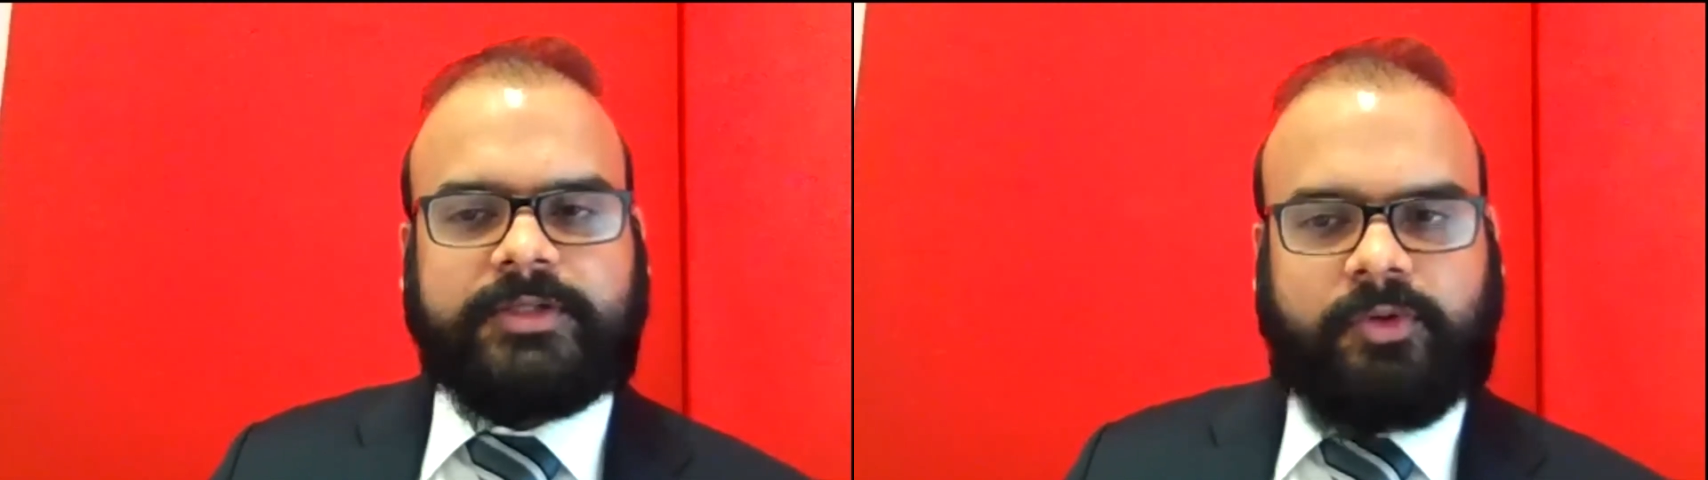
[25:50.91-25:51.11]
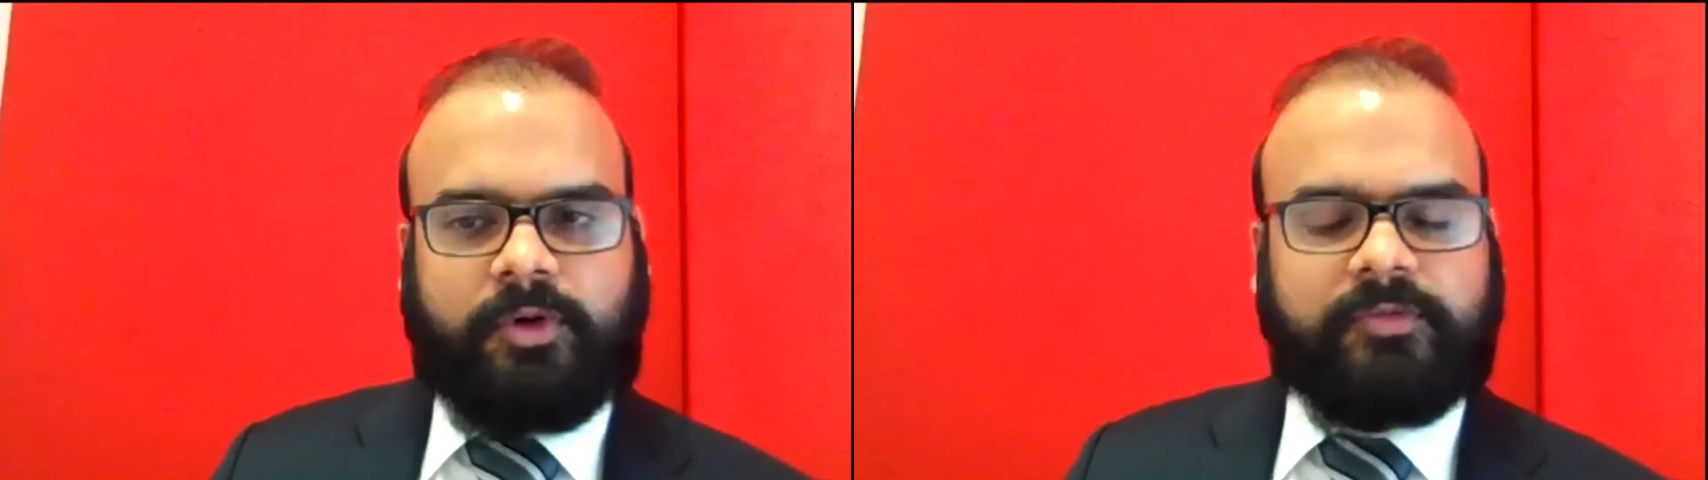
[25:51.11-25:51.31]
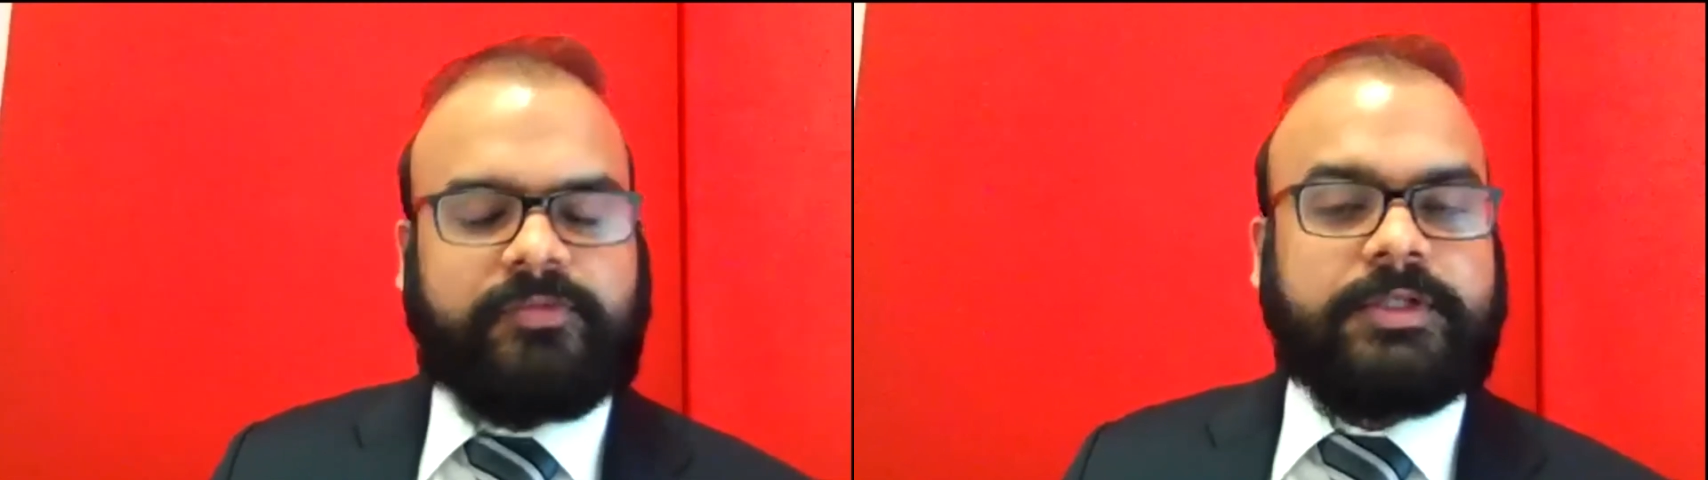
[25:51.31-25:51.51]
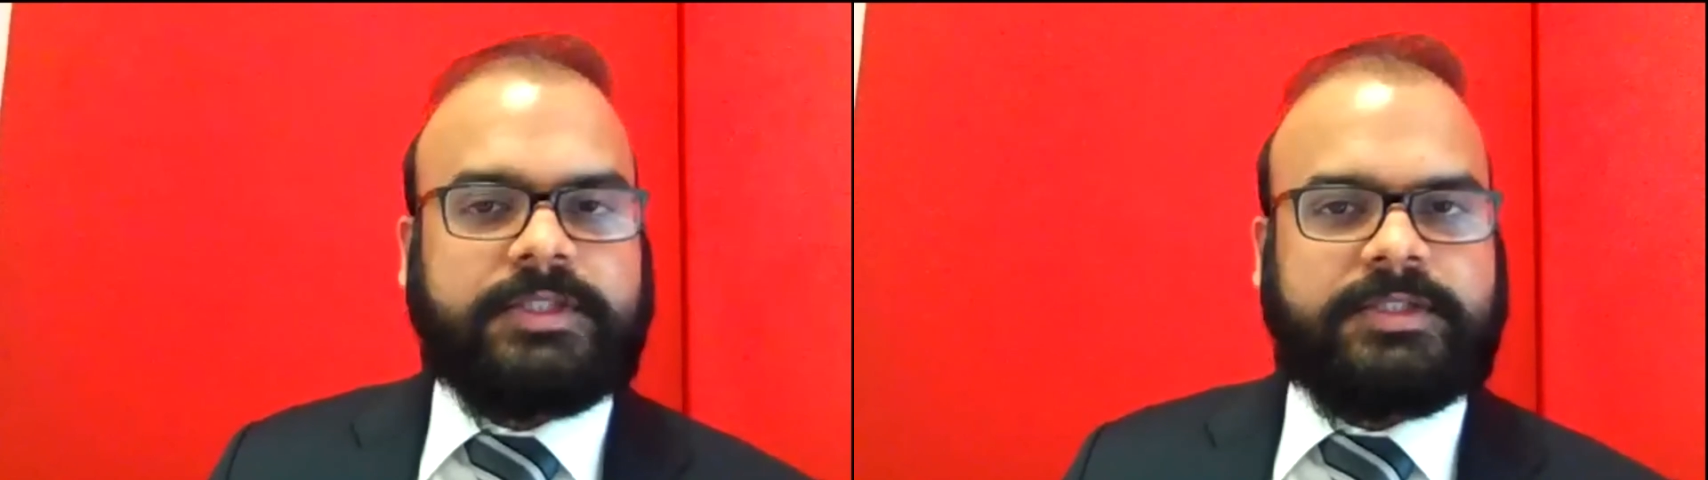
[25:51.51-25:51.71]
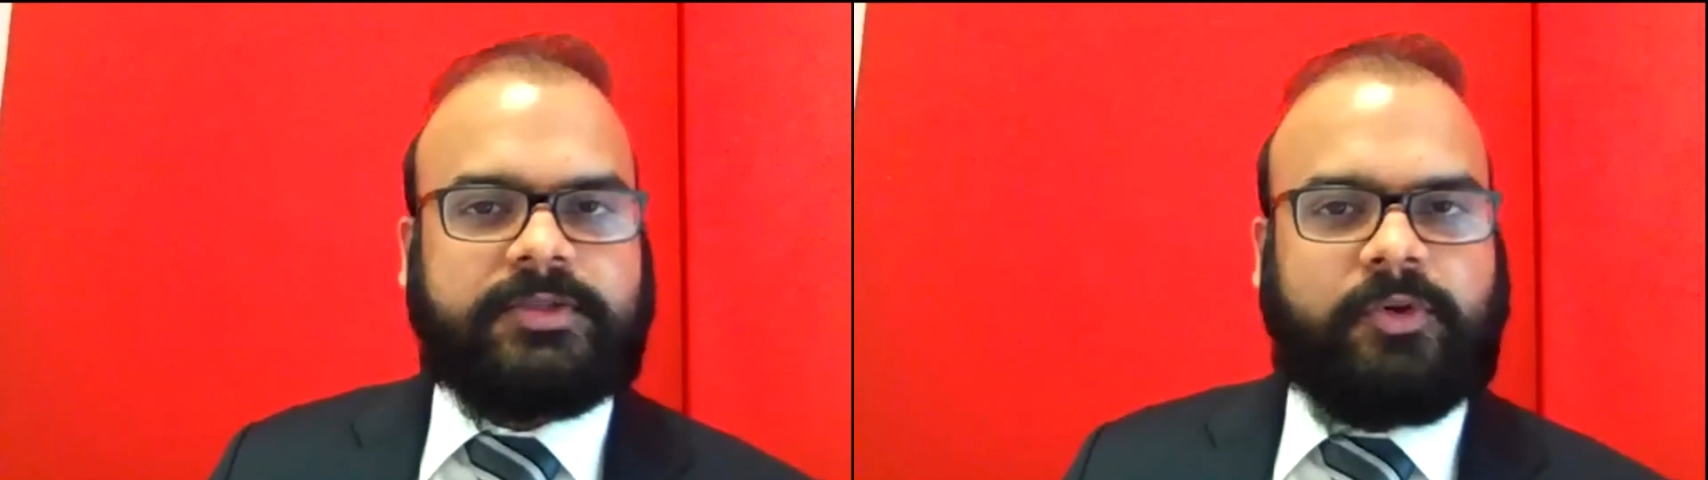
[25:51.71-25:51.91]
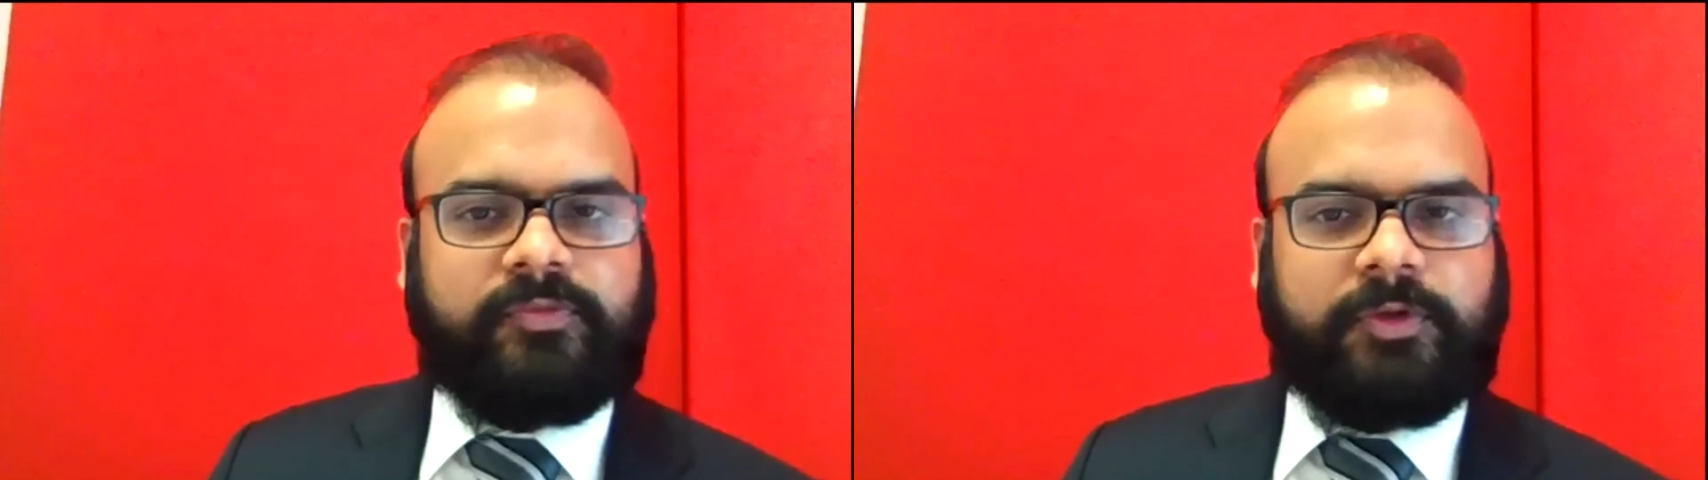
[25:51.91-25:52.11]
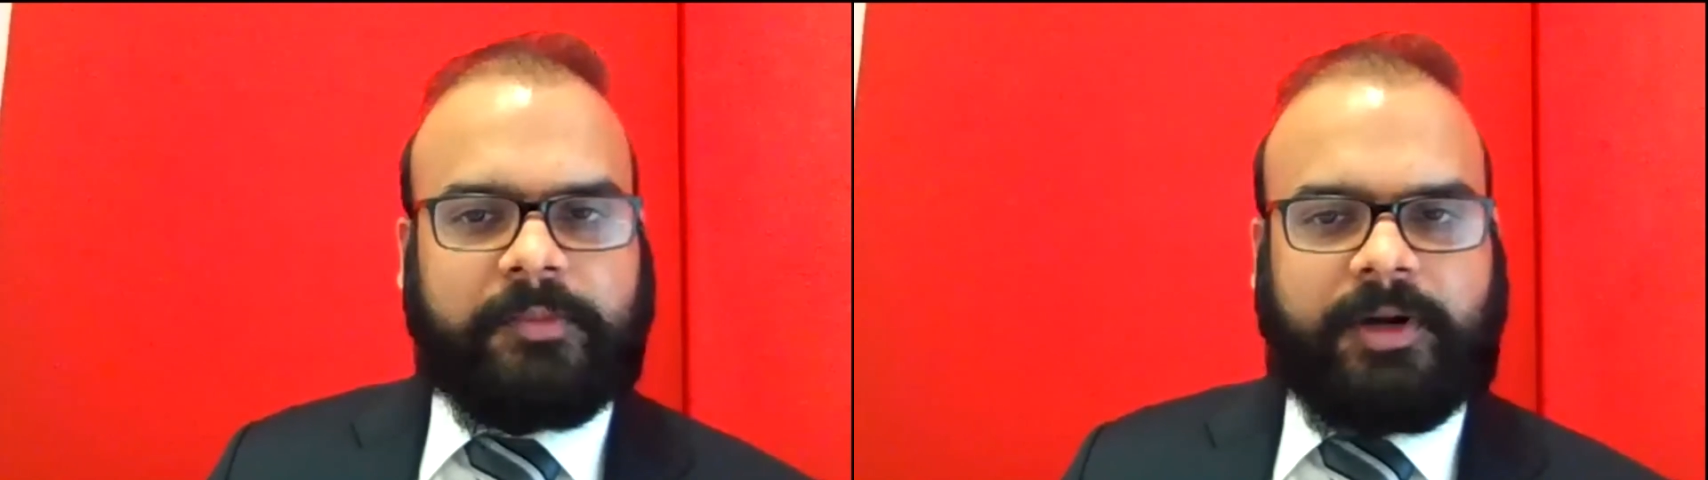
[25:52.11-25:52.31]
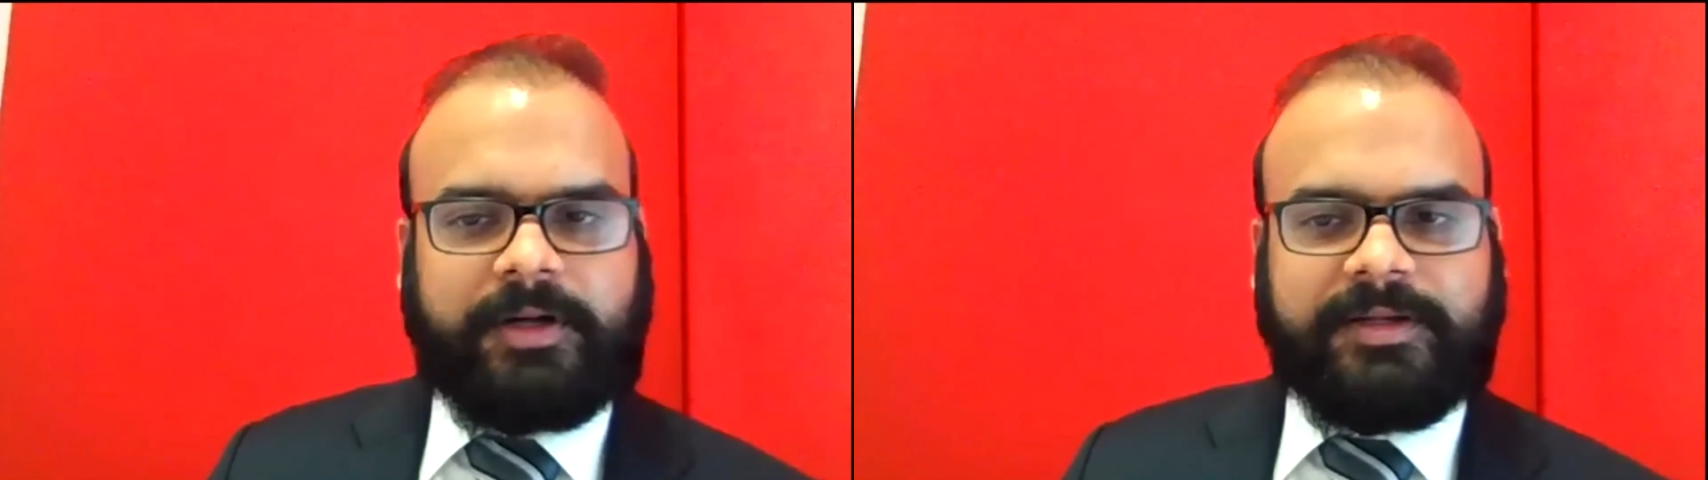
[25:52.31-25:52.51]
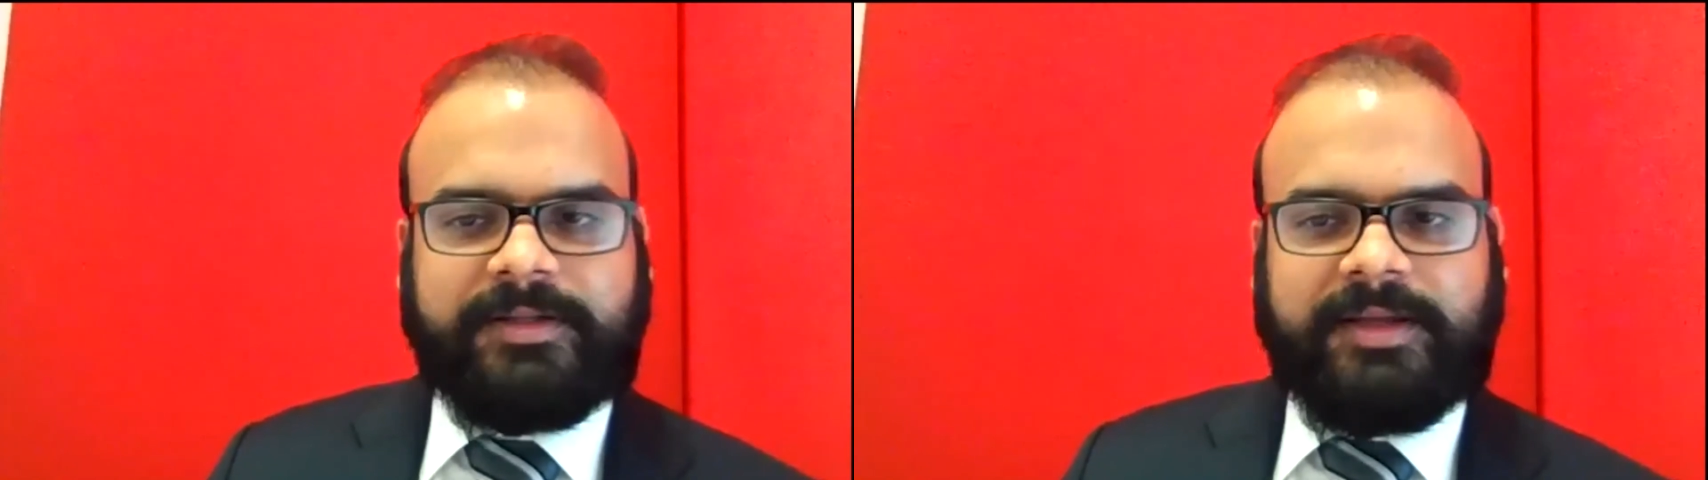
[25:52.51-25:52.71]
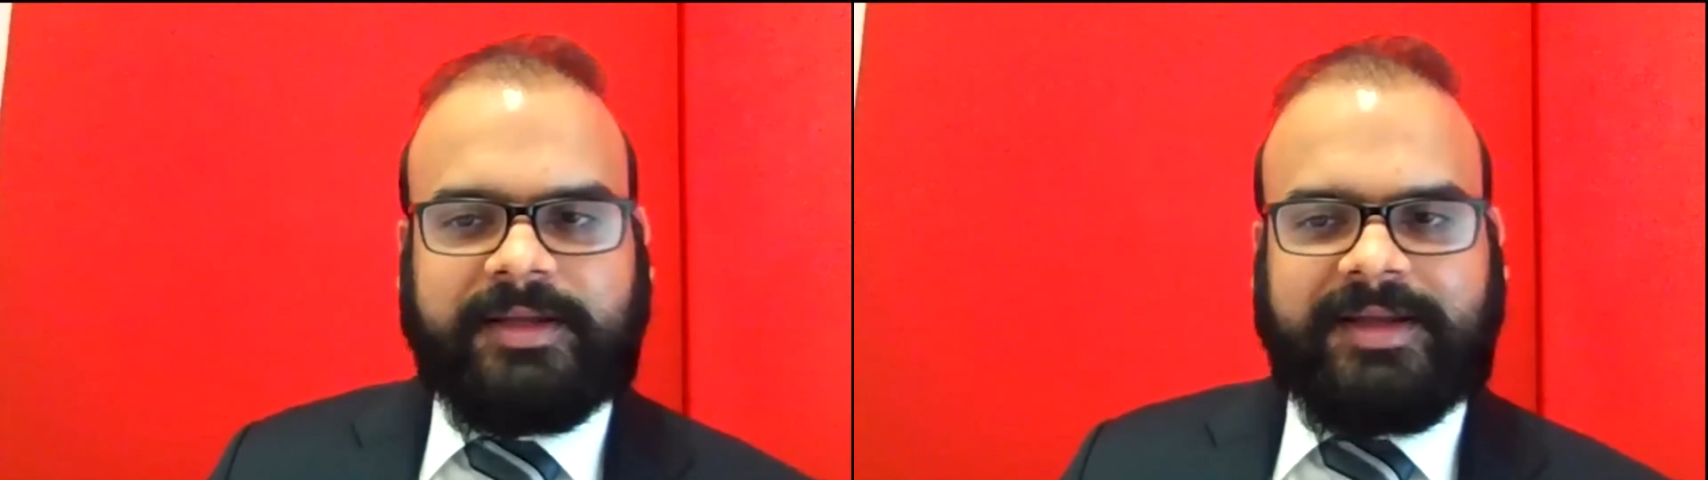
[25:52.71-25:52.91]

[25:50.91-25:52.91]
so all of this is good for the market,